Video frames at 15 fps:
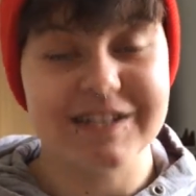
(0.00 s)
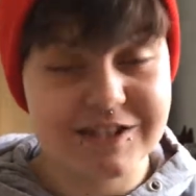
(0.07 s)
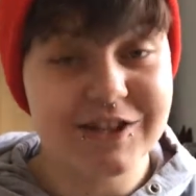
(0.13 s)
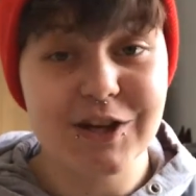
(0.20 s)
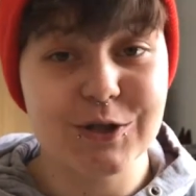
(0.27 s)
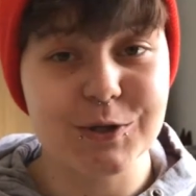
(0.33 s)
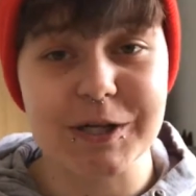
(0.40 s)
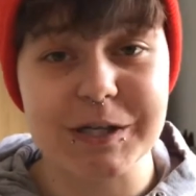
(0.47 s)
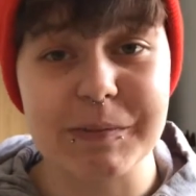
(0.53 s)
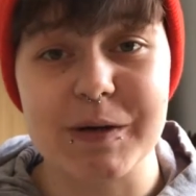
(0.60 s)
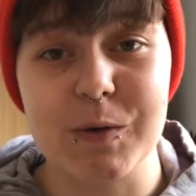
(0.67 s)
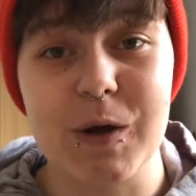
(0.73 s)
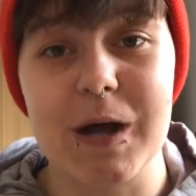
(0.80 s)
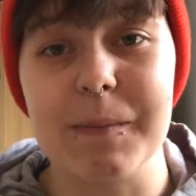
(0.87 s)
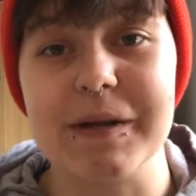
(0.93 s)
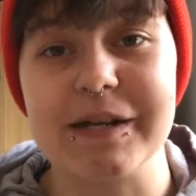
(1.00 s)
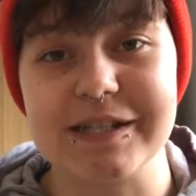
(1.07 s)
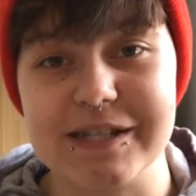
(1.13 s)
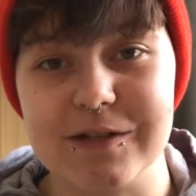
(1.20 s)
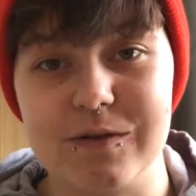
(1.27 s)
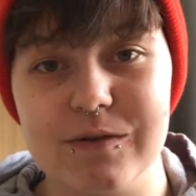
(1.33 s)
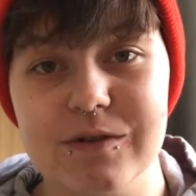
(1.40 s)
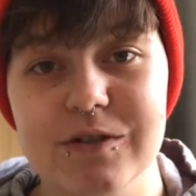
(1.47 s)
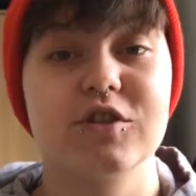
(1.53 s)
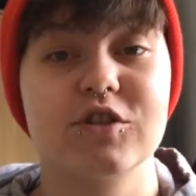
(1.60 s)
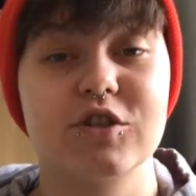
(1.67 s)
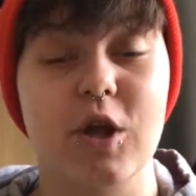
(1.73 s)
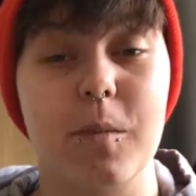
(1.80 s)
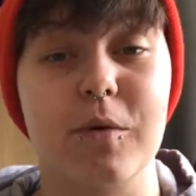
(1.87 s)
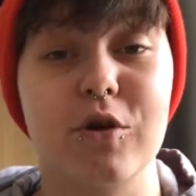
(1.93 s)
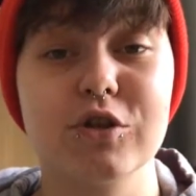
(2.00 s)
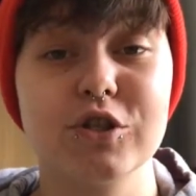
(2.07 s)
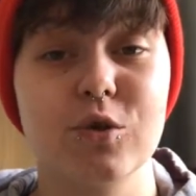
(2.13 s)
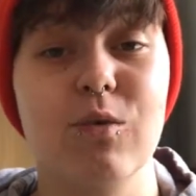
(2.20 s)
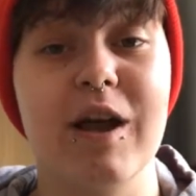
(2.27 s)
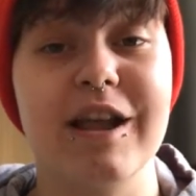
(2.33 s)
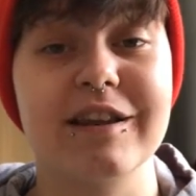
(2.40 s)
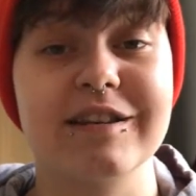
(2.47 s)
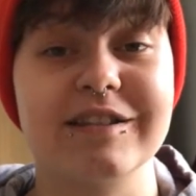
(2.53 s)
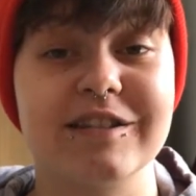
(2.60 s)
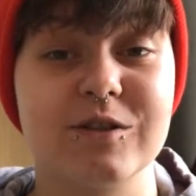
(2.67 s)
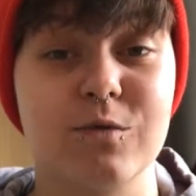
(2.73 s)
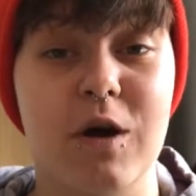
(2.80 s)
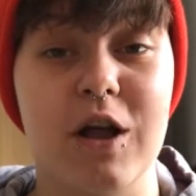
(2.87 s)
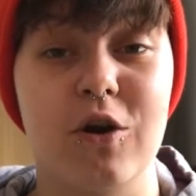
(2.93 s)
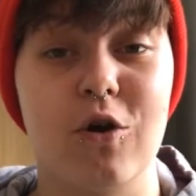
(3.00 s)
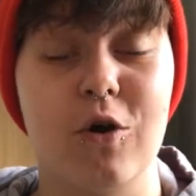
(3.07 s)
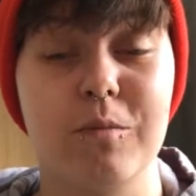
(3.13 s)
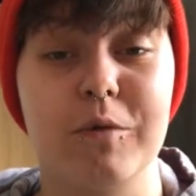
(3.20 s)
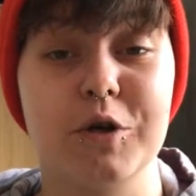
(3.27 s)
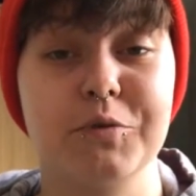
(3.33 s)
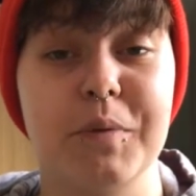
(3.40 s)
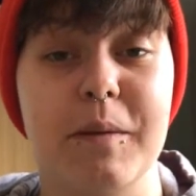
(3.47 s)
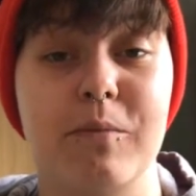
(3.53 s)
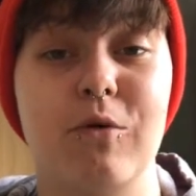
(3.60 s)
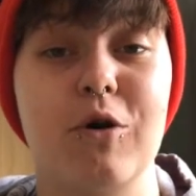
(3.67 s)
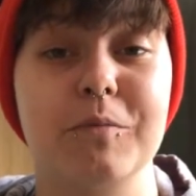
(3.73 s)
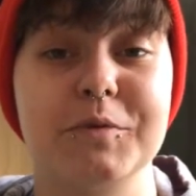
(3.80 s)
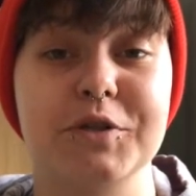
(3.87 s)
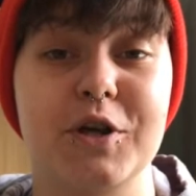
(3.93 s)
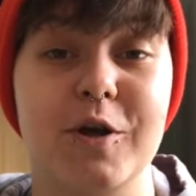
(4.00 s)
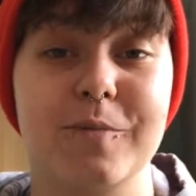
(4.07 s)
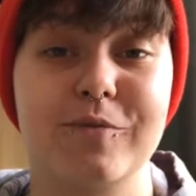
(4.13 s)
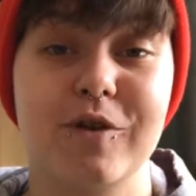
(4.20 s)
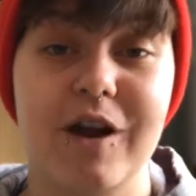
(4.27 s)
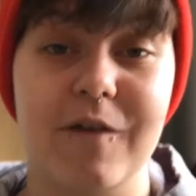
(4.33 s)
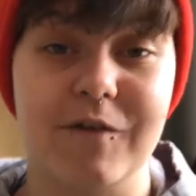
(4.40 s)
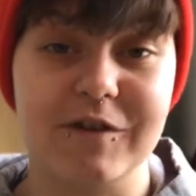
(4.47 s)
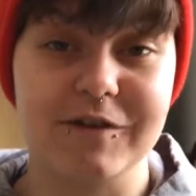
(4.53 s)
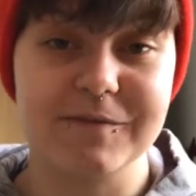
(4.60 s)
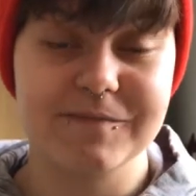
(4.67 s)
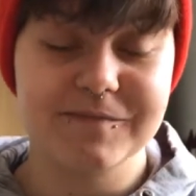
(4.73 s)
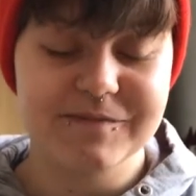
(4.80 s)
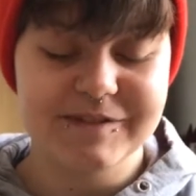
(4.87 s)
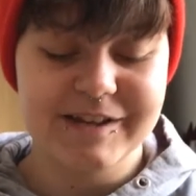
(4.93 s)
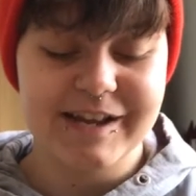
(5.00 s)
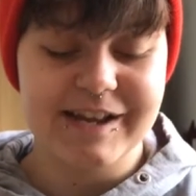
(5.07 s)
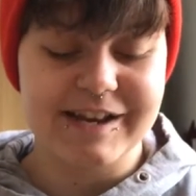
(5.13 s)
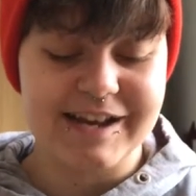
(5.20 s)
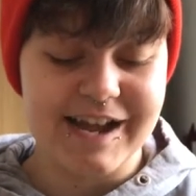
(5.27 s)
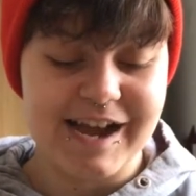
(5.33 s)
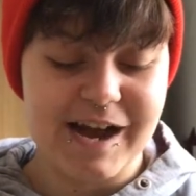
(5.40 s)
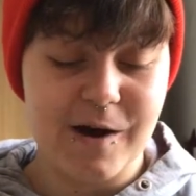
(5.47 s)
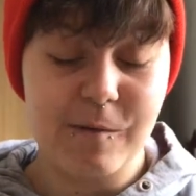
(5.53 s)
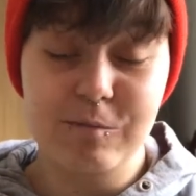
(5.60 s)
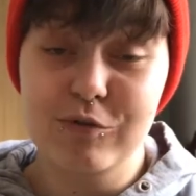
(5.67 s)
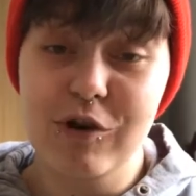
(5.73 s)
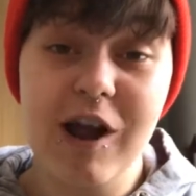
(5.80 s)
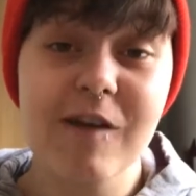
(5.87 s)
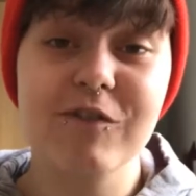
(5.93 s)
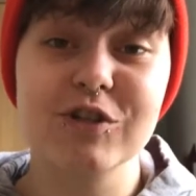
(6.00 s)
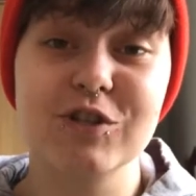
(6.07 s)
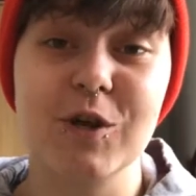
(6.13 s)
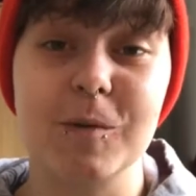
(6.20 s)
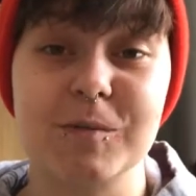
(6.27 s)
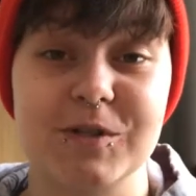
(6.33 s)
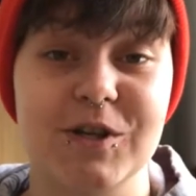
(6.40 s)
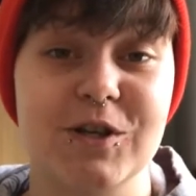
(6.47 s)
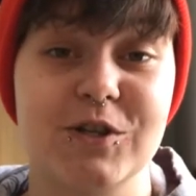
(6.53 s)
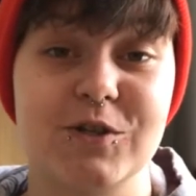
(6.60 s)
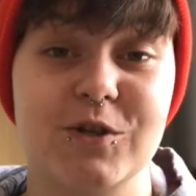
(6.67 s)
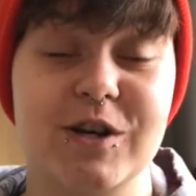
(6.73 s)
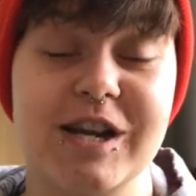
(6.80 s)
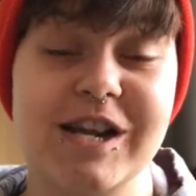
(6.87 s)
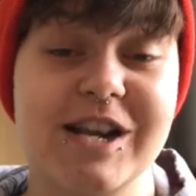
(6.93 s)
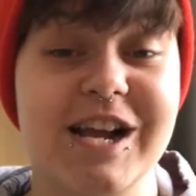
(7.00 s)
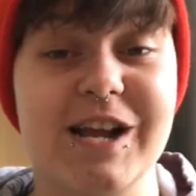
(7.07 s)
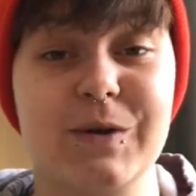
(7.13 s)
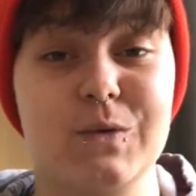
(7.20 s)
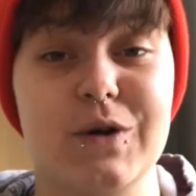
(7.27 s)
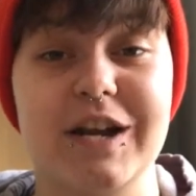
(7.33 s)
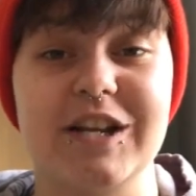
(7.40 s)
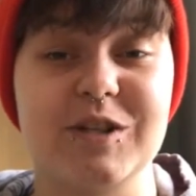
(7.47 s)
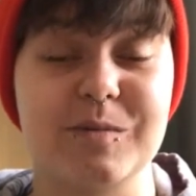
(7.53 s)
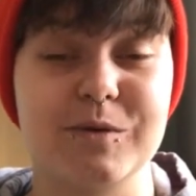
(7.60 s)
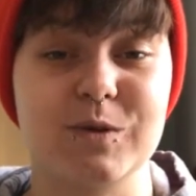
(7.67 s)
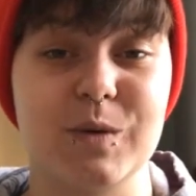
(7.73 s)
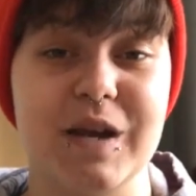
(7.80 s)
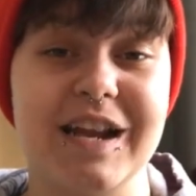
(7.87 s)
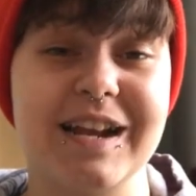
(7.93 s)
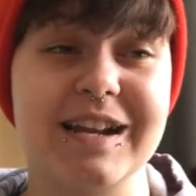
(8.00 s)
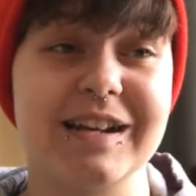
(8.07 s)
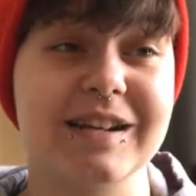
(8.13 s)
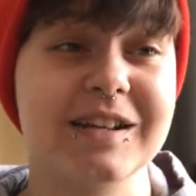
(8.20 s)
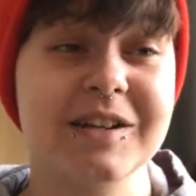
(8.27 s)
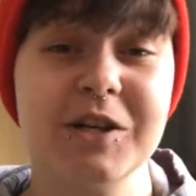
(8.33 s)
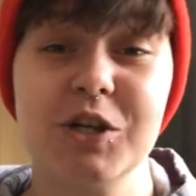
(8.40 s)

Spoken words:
surgery can be quite a big deal. So because the waiting list is quite long, most people opt to go private. Now, private top surgery can range between